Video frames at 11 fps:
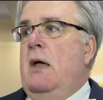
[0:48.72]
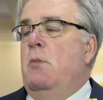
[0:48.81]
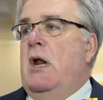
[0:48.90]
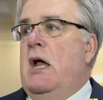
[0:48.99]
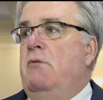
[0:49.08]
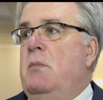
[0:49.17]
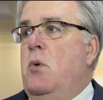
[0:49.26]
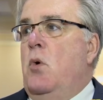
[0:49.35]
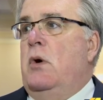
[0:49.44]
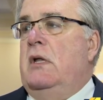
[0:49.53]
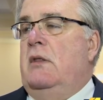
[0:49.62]
And when I
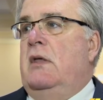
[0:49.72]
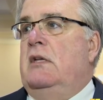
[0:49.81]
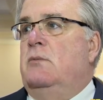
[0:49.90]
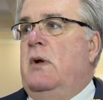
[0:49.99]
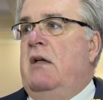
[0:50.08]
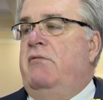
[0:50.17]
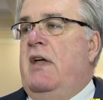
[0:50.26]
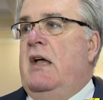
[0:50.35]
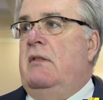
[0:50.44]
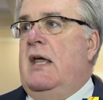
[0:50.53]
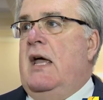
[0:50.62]
reported this, when I
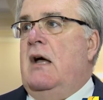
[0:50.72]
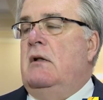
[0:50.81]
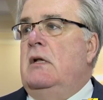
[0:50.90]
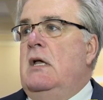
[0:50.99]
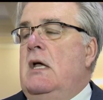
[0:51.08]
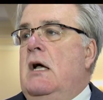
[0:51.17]
found out,